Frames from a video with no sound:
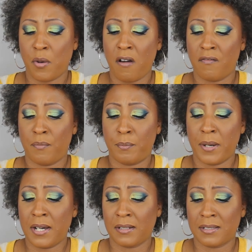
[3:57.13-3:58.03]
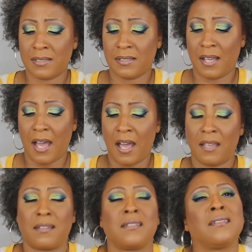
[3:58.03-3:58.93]
twelve bucks,
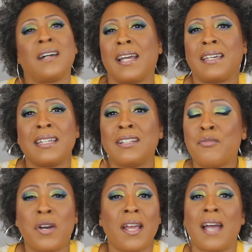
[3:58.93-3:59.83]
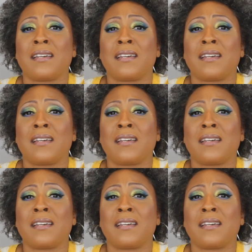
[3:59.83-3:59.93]
I, I couldn't, what, I